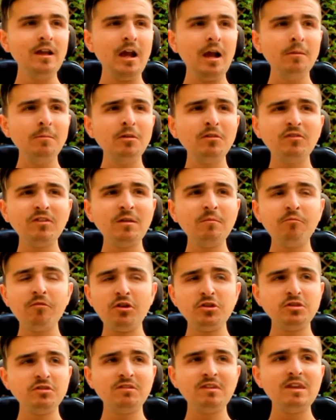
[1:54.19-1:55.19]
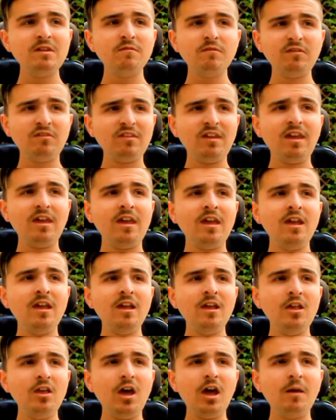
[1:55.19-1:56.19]
I'm not saying brush your teeth and say,
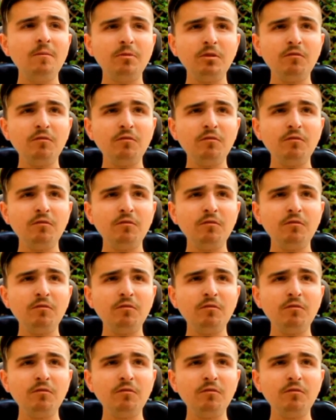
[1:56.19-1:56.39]
I'm the